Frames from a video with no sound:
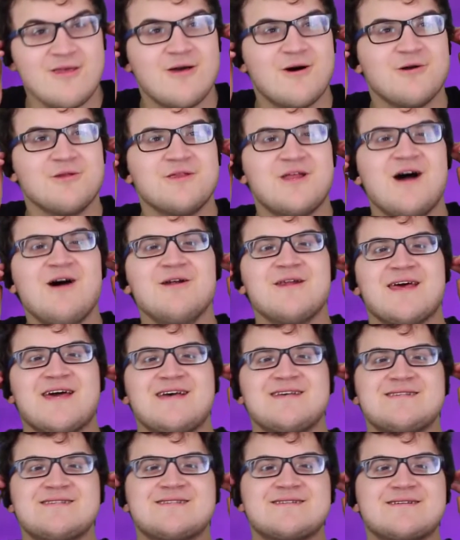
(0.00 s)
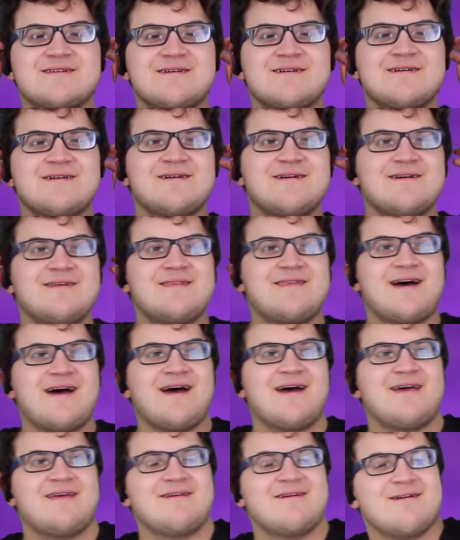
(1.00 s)
you'll notice okay,
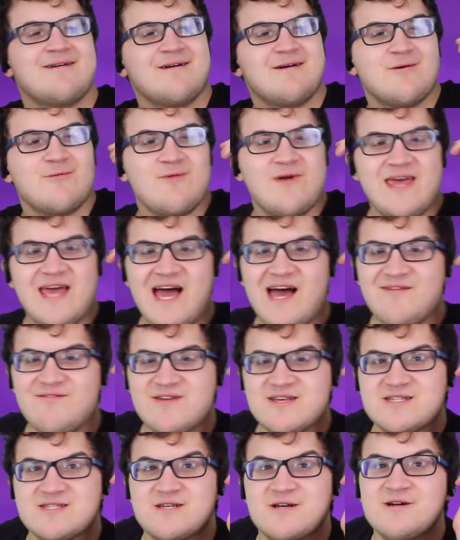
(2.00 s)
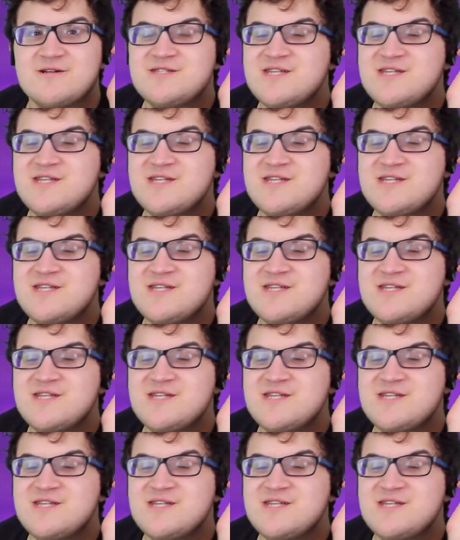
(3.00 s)
that we have sound.